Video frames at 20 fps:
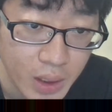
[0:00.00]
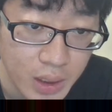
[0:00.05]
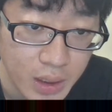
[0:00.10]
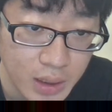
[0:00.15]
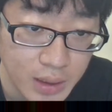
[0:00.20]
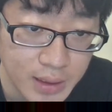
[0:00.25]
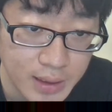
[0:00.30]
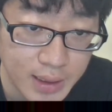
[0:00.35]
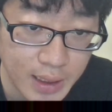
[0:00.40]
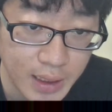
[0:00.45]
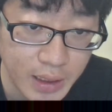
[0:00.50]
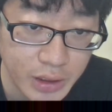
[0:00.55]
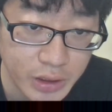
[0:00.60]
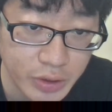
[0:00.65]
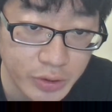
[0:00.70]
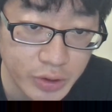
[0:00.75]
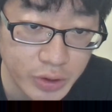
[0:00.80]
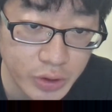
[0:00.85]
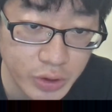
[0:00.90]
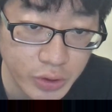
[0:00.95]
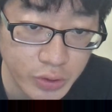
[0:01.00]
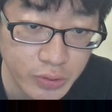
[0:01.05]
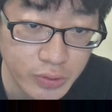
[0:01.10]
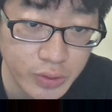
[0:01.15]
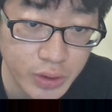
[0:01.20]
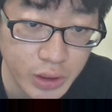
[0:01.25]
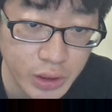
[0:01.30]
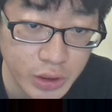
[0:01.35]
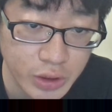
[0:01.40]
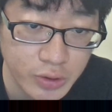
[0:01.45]
it schedules you
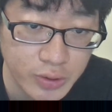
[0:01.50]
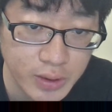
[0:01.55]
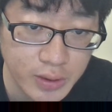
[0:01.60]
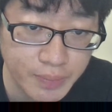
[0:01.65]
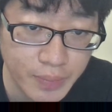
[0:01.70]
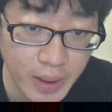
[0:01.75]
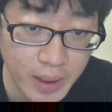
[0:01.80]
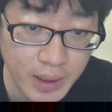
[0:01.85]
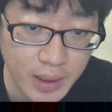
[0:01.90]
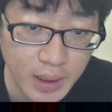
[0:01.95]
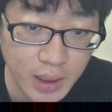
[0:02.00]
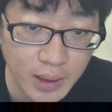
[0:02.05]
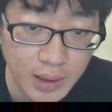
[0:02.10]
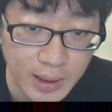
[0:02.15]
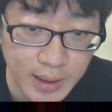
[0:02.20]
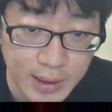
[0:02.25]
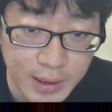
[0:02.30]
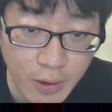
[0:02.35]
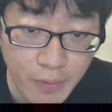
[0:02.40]
into spending a little